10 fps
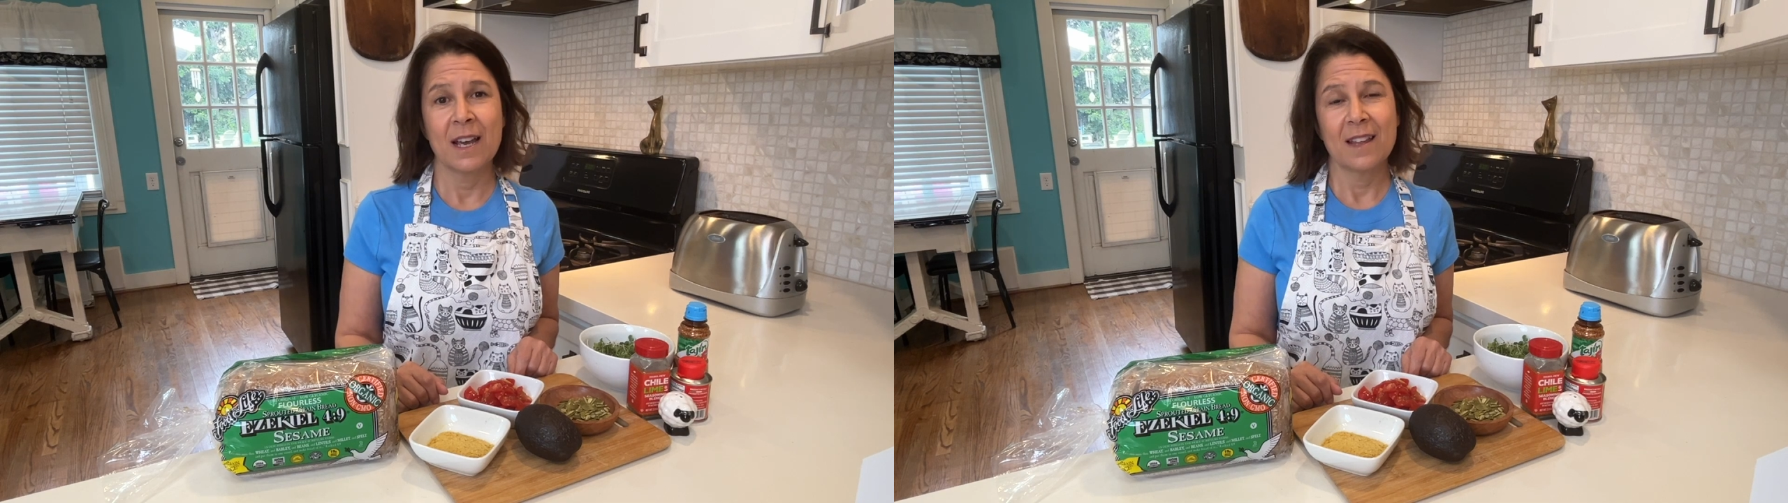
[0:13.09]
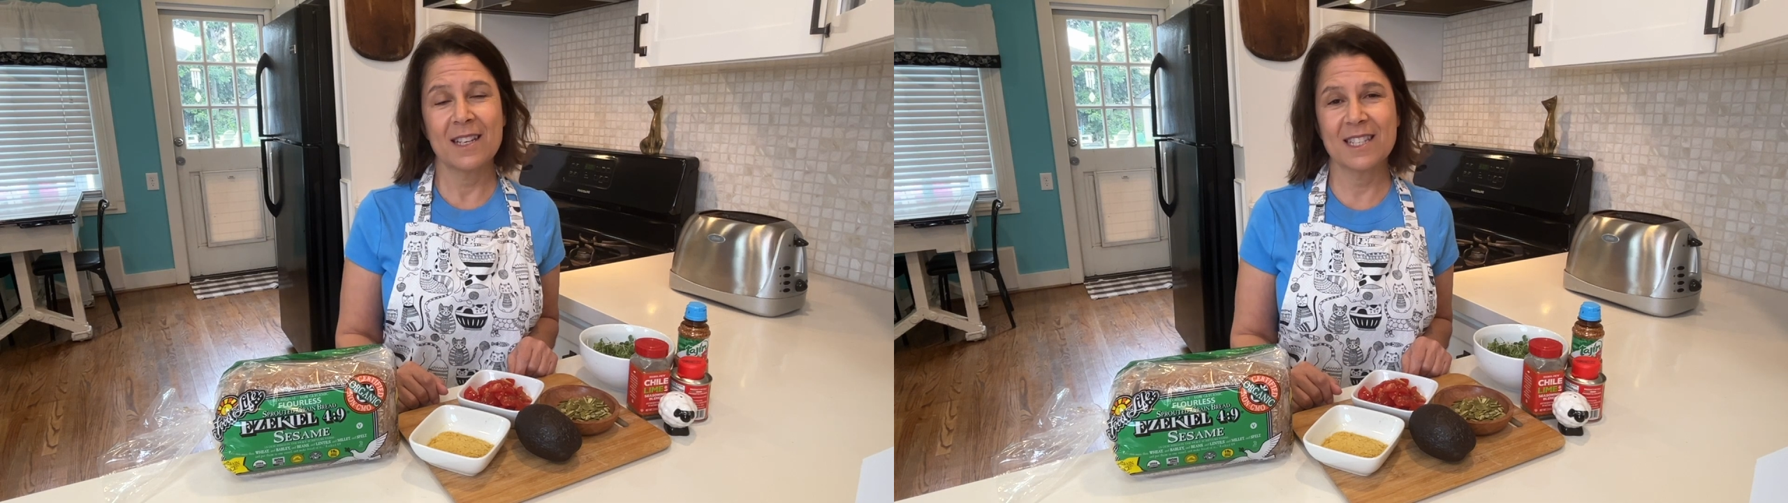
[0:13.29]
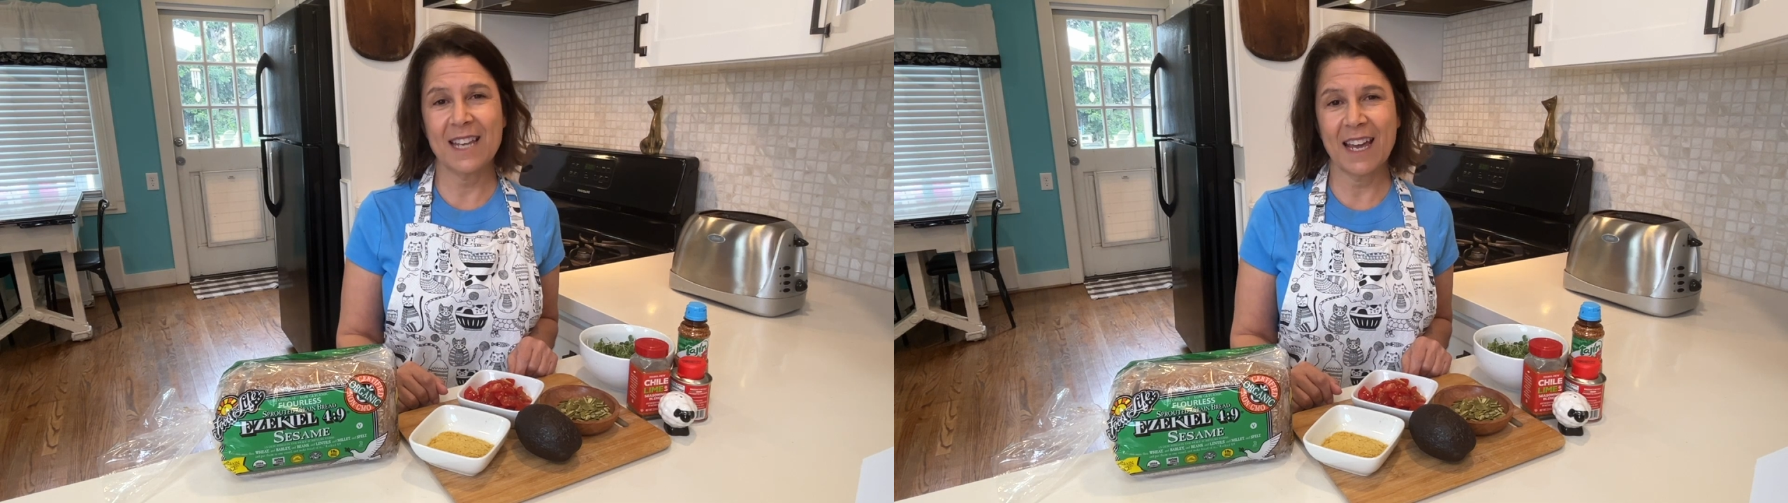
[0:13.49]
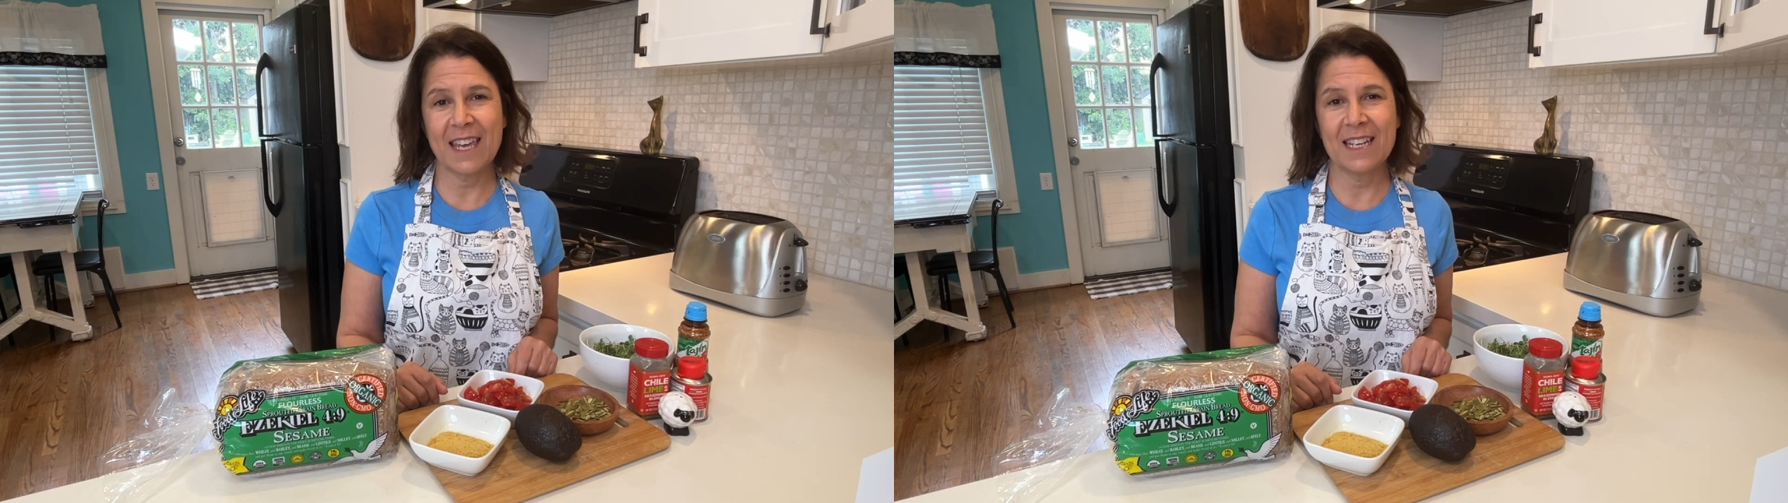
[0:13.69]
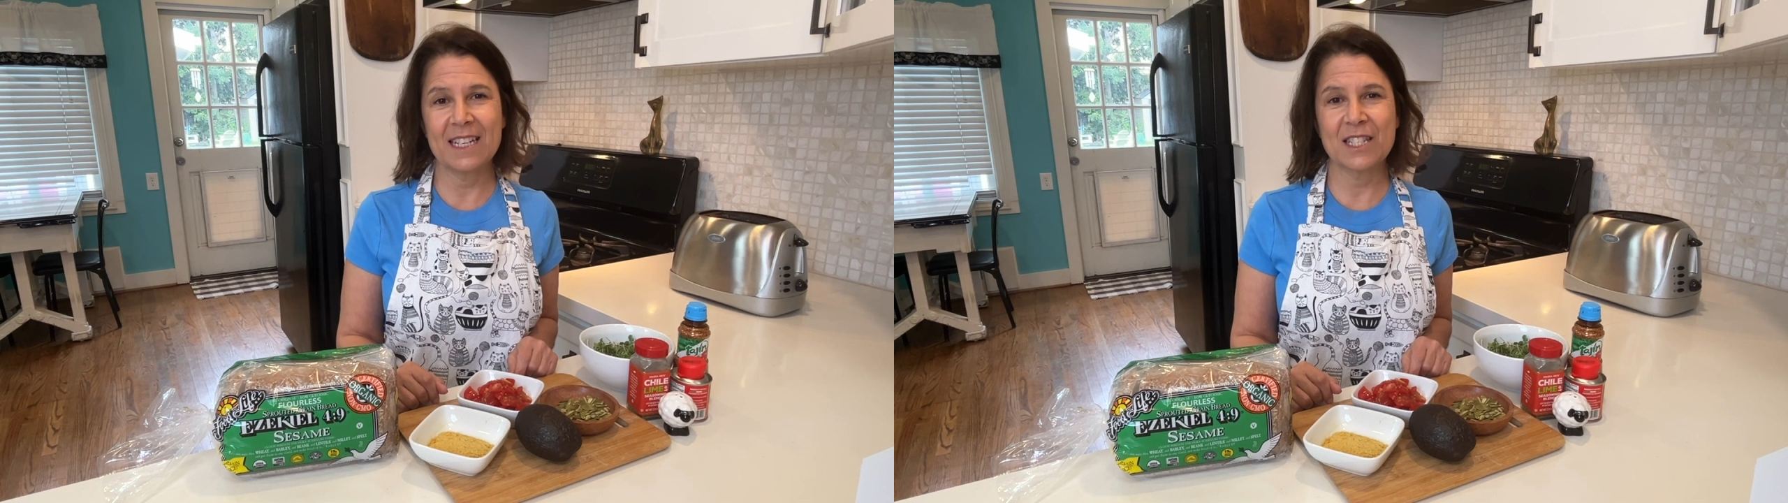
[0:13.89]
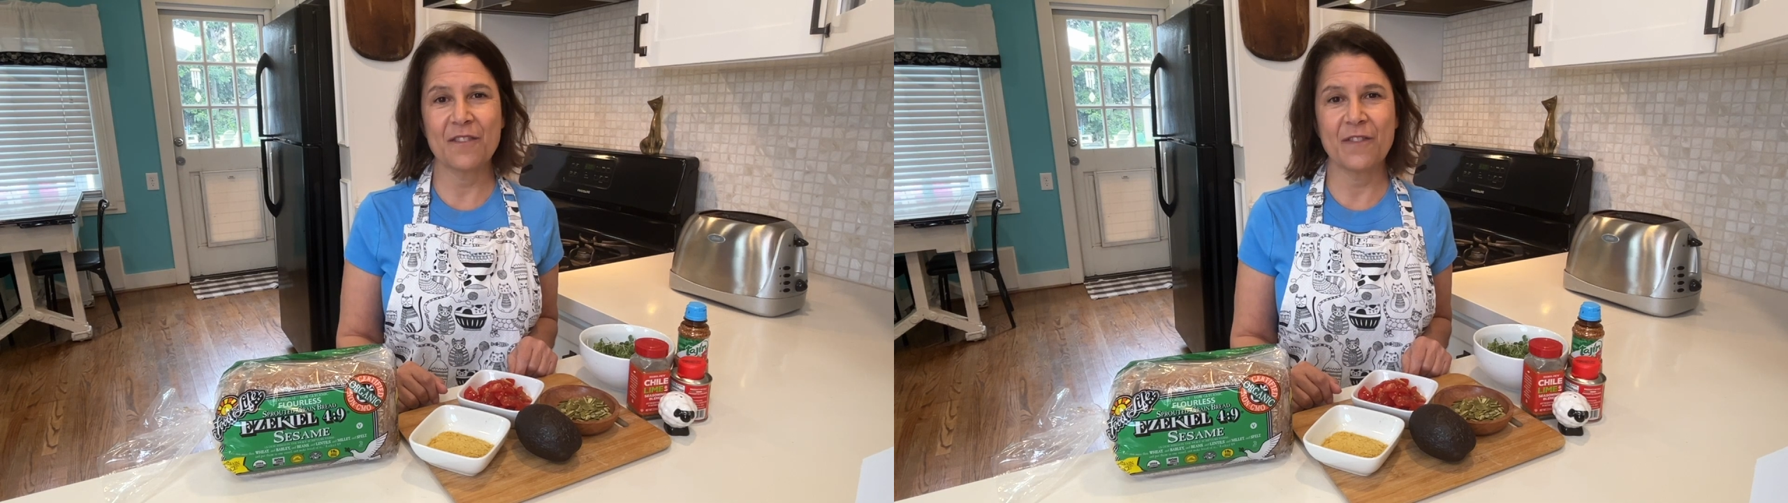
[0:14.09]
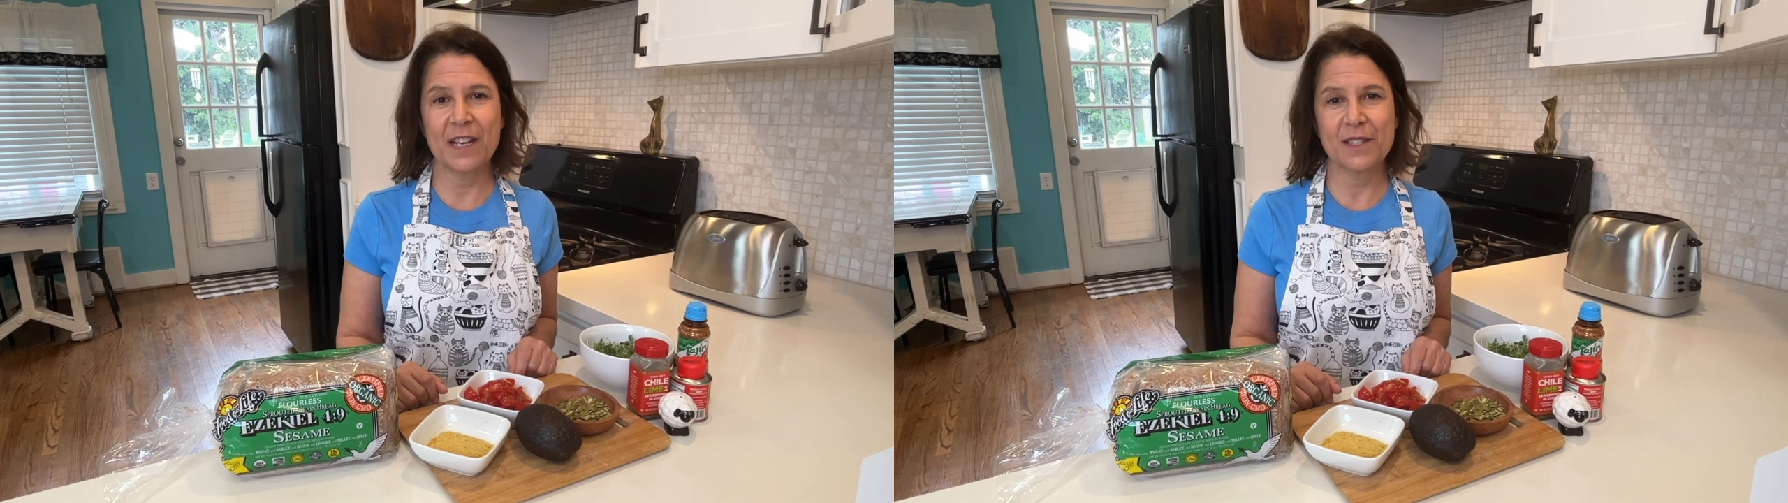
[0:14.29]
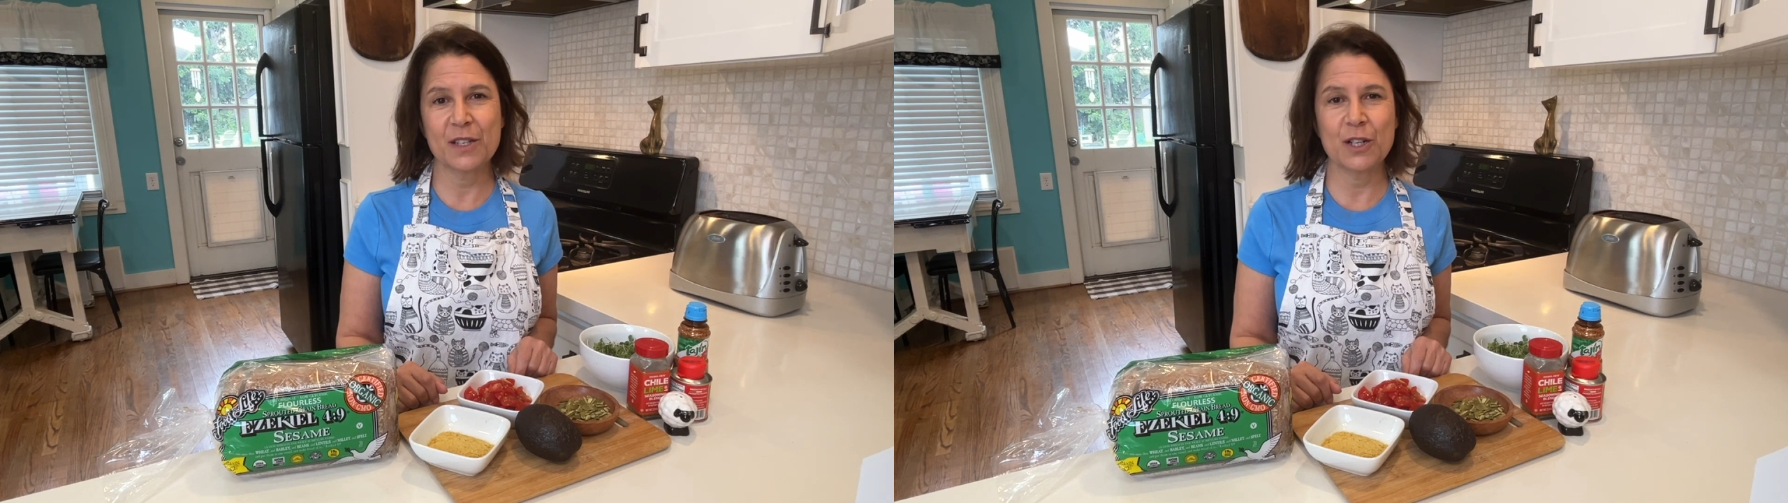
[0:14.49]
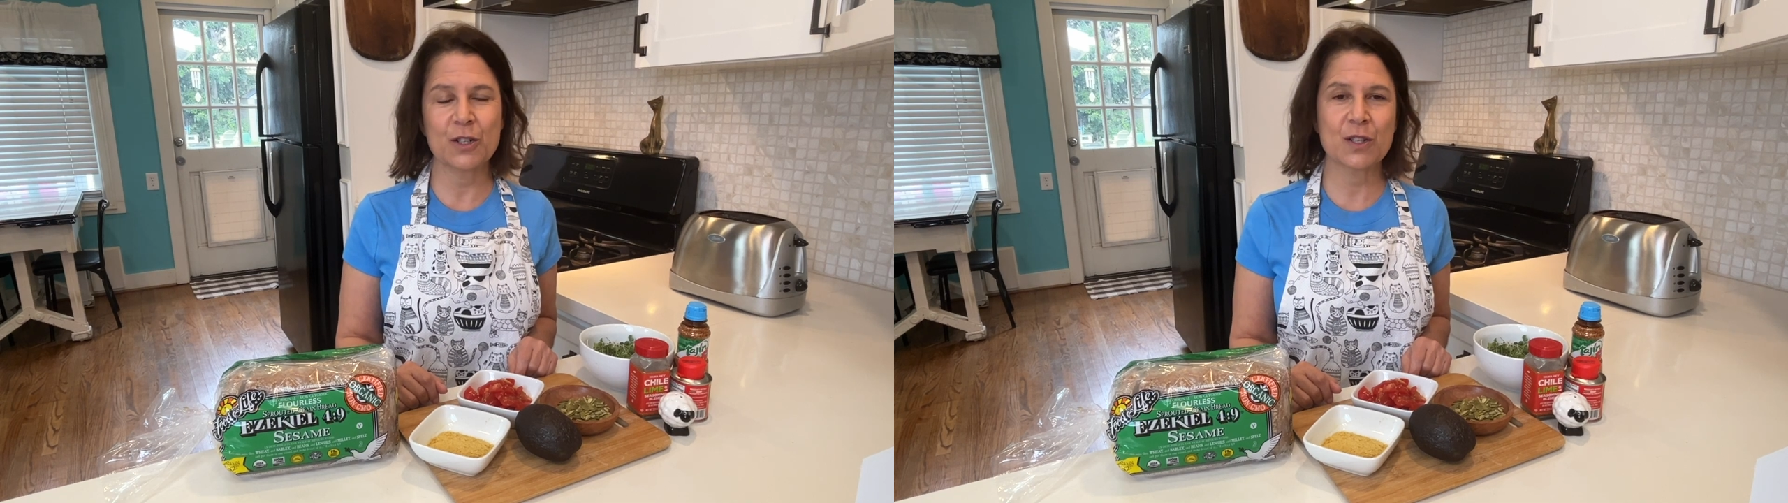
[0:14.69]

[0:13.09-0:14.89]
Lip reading: The second is a fancier